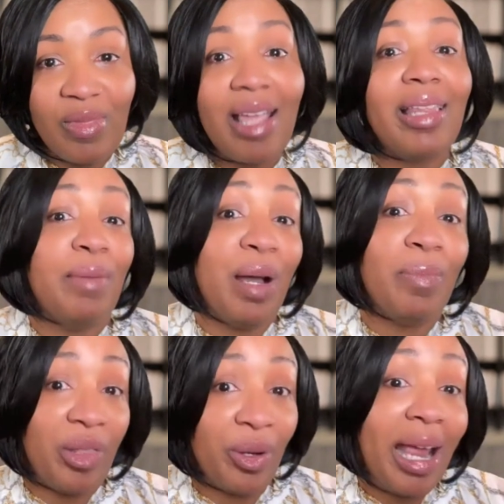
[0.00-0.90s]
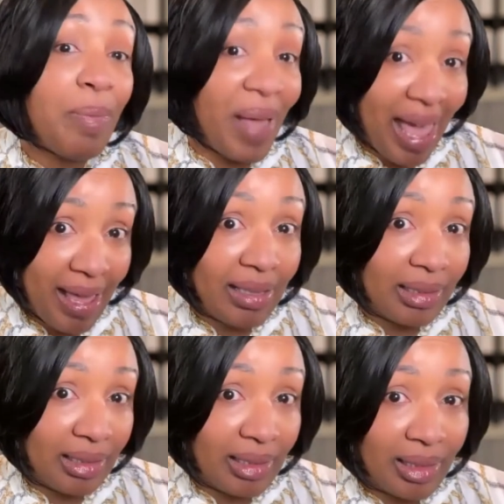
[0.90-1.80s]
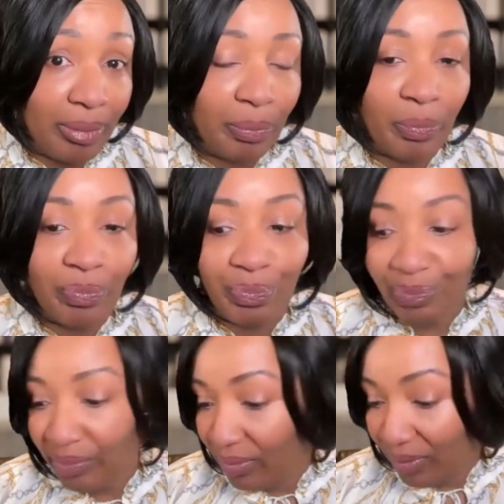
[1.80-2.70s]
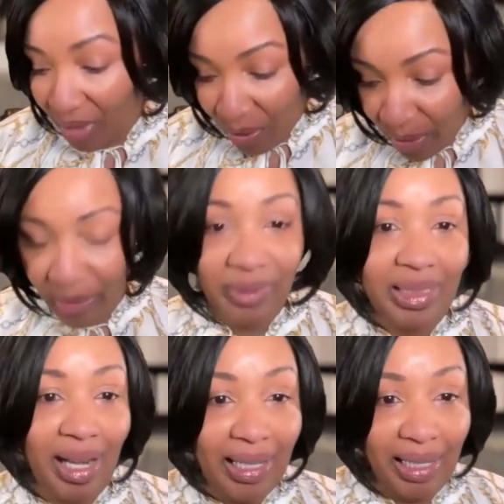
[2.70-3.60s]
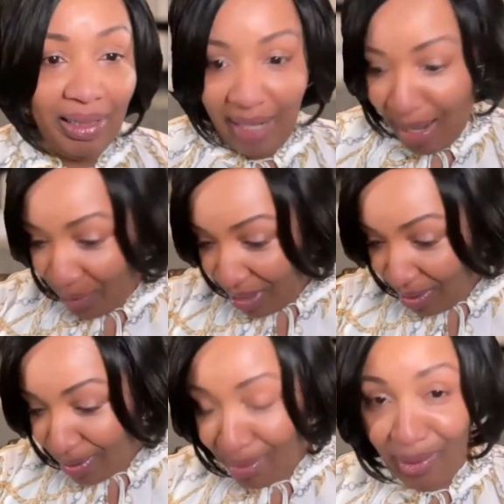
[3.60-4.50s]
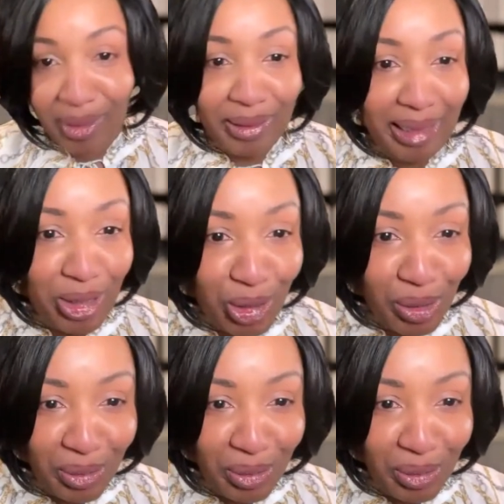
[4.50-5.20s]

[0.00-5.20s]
that my mother had passed. Oh, did I get napkins or tissue?